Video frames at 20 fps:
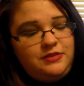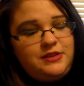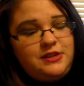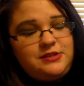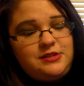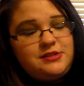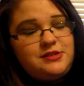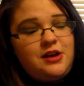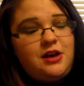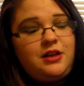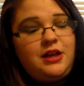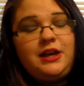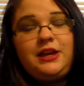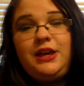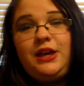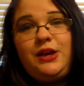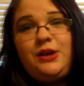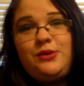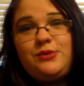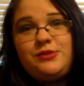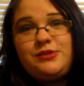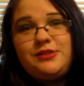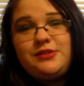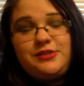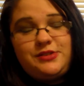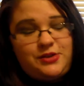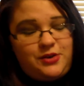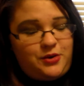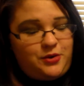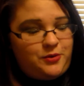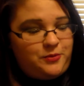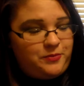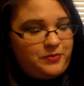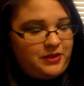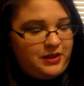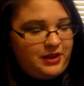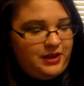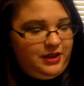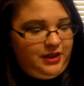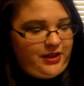this is all I used so
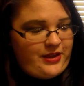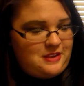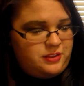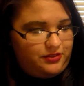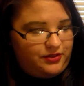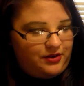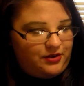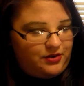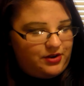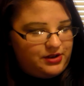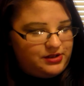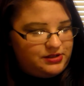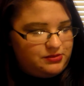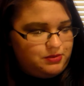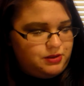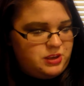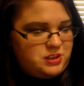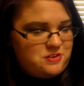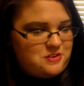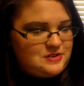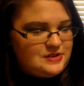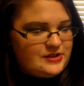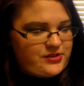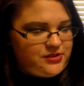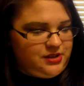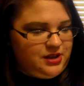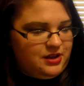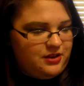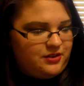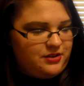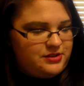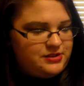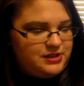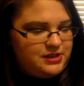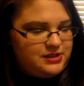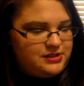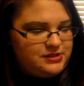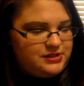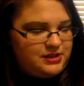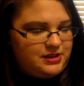there is some colors that's got good
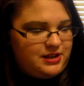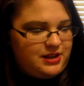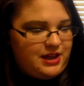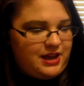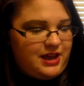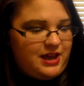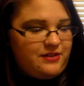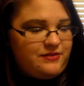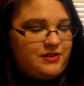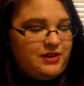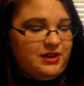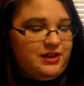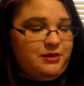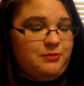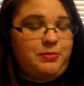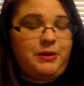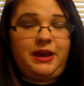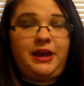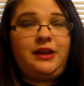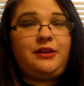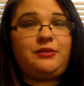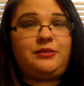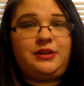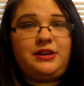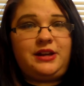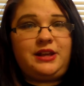dents in it I have not hit pan on